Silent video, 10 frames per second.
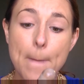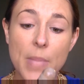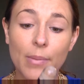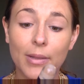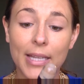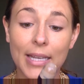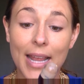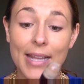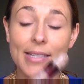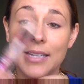Maybelline
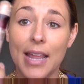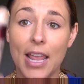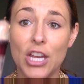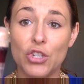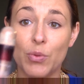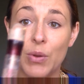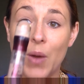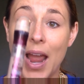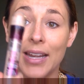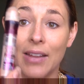Instant Age
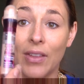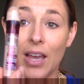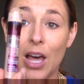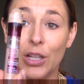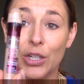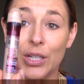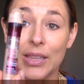Rewind in the color